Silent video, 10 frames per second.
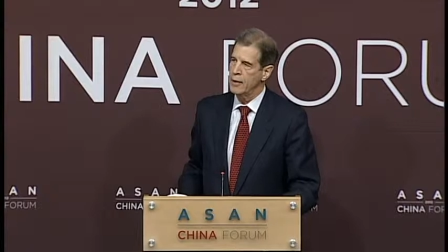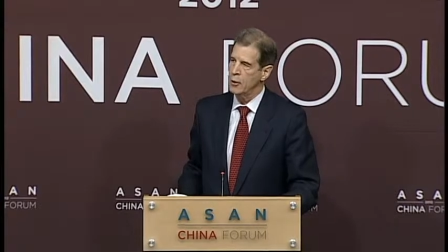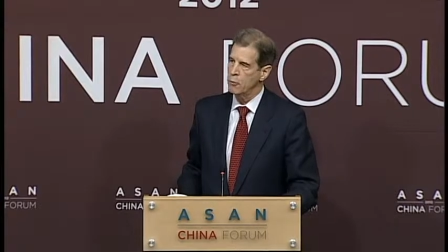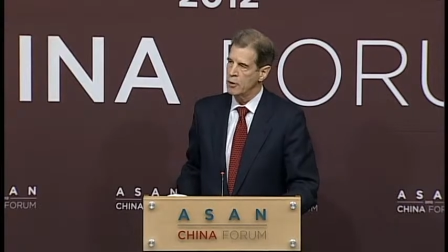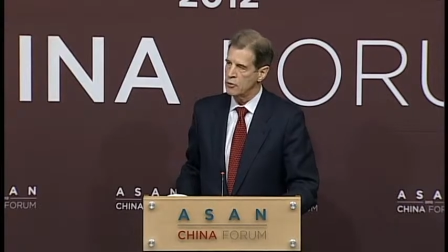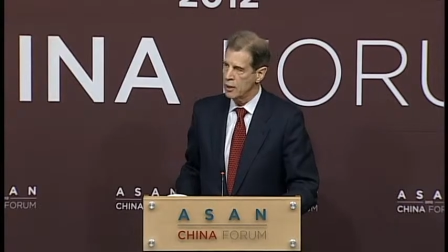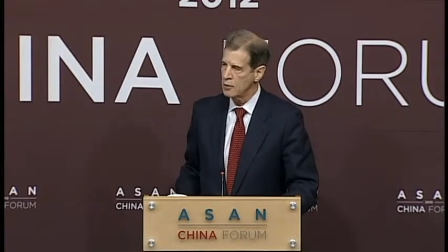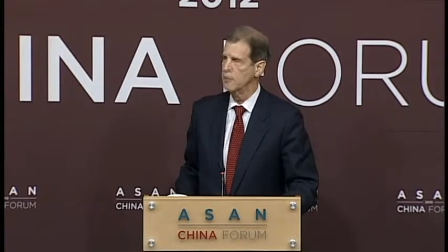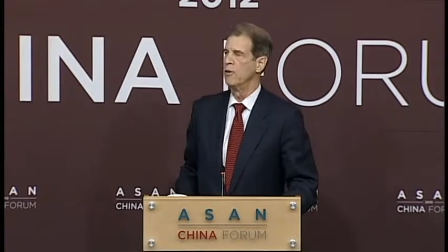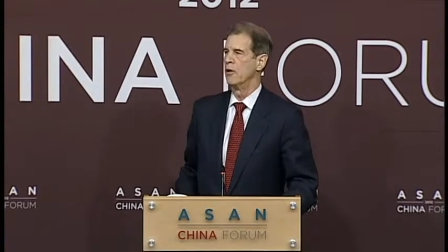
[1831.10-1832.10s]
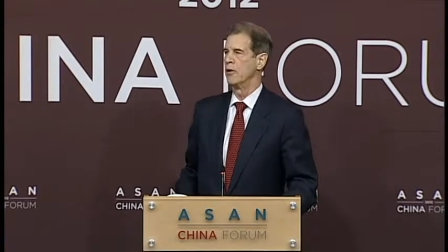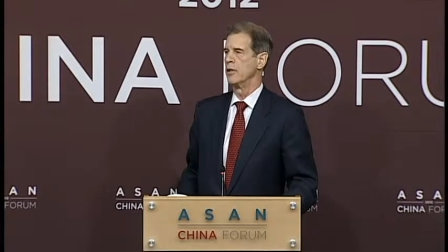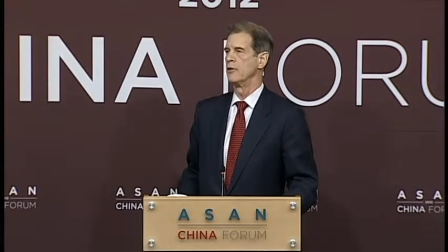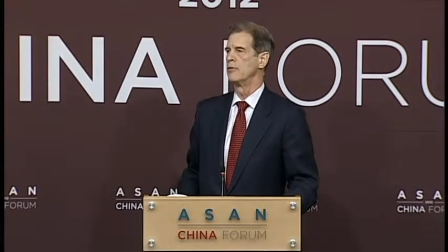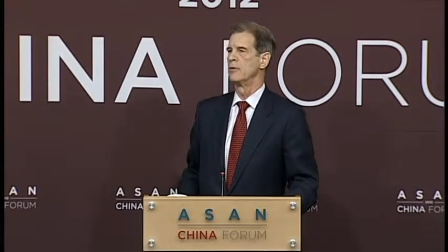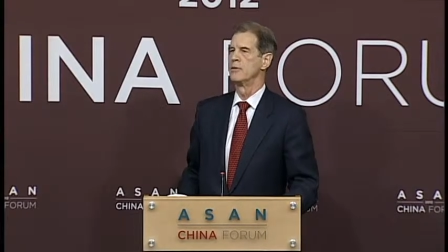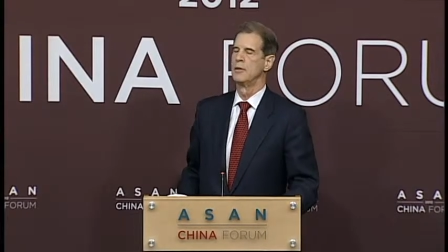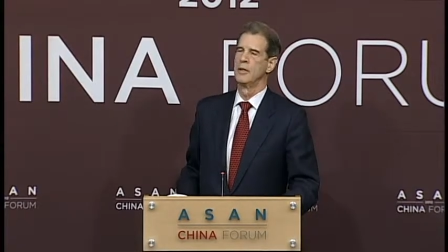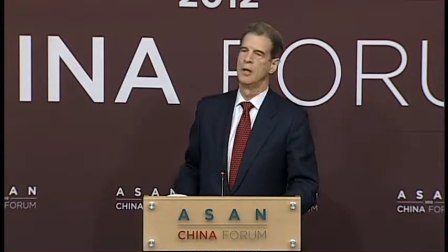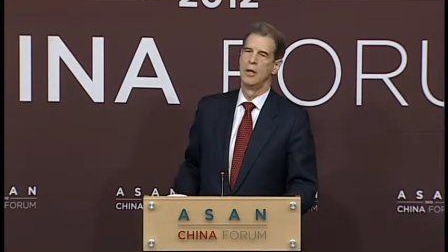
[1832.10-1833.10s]
result of all these
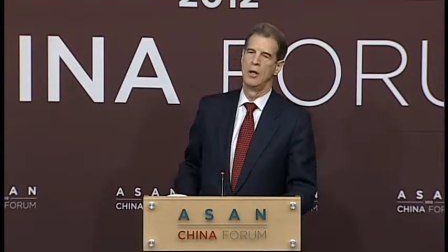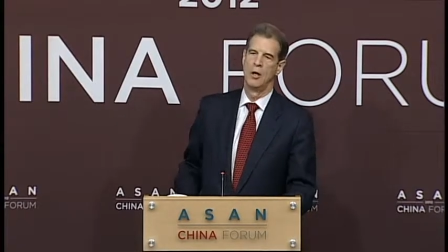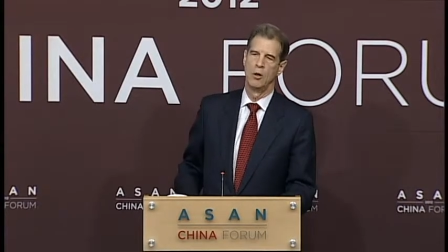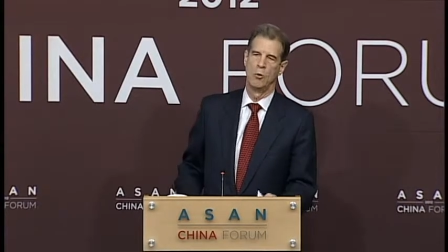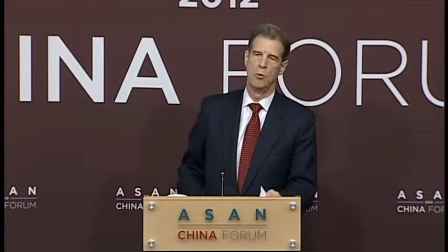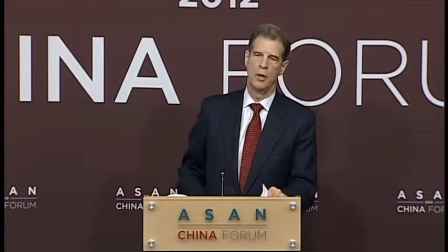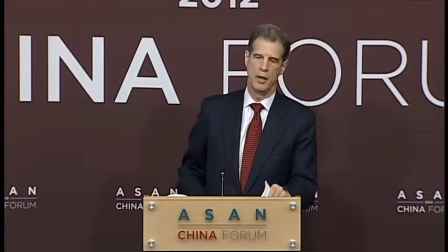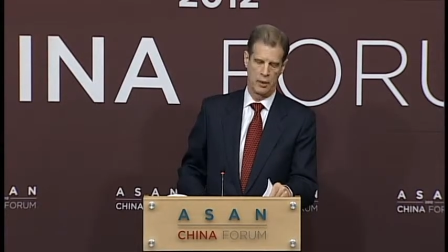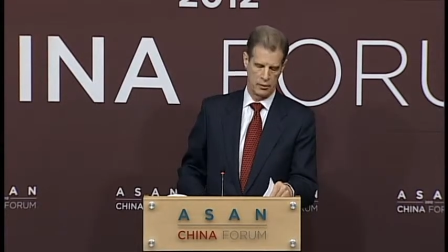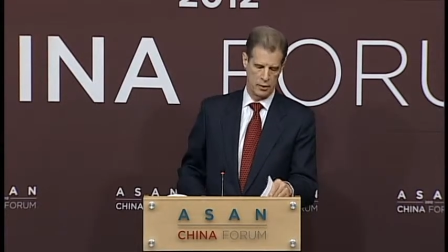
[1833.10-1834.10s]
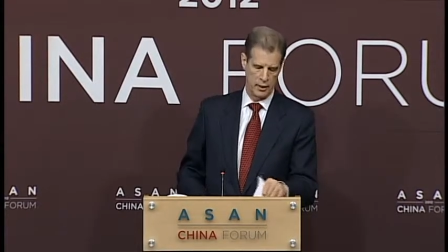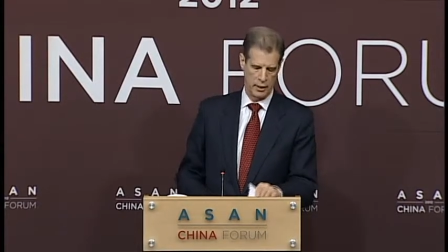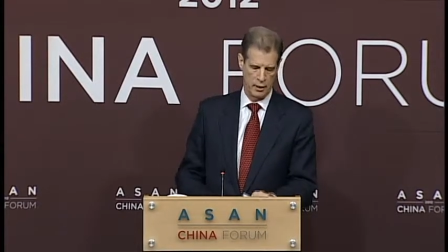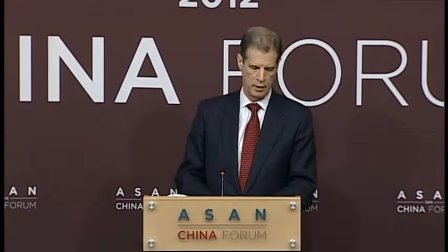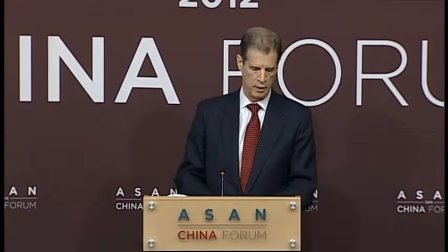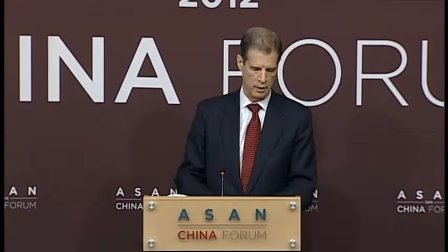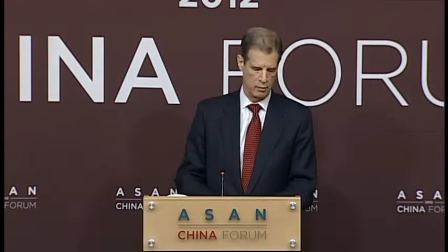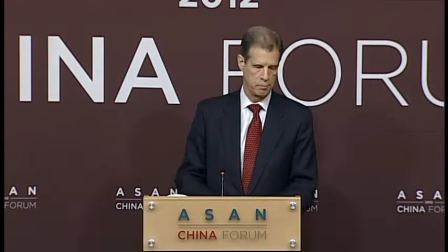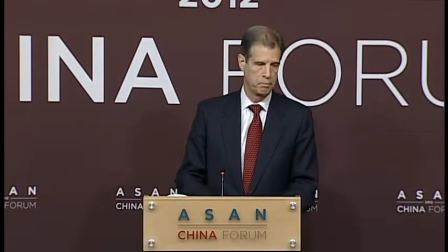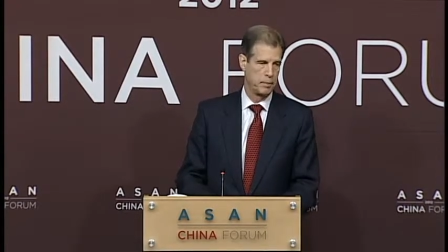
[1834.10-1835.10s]
was an era
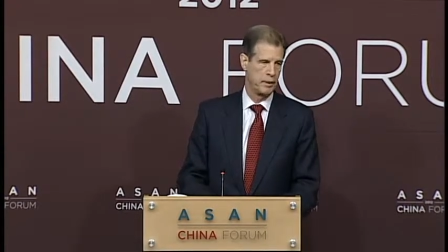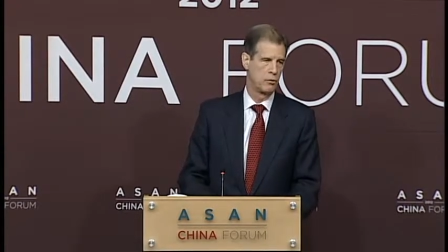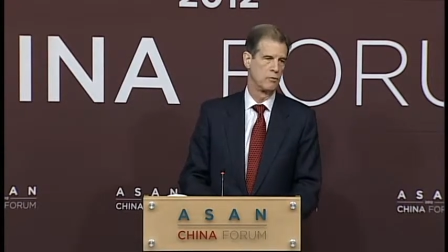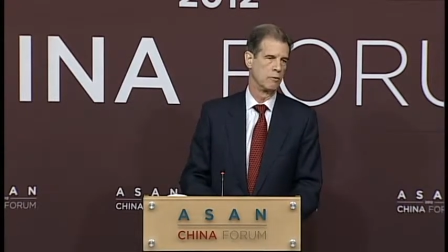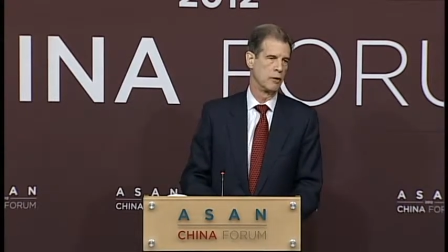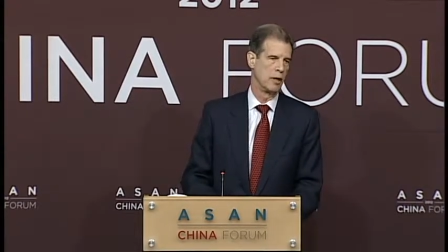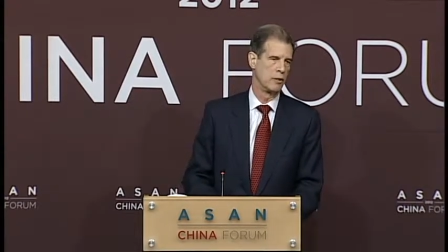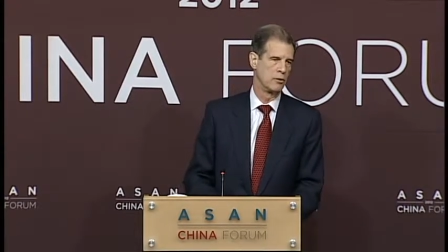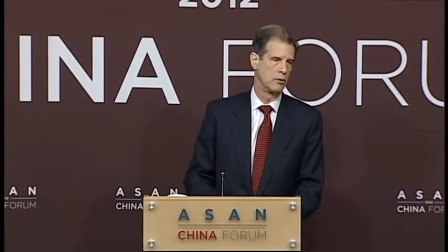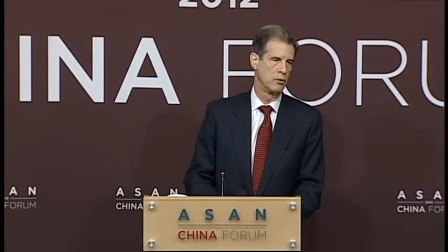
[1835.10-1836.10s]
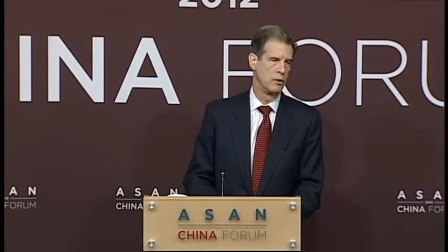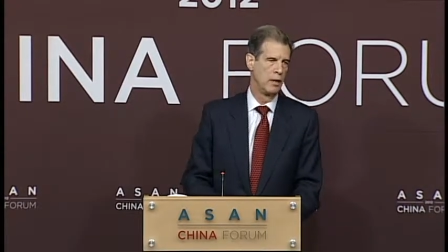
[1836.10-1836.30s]
of peaceful rises,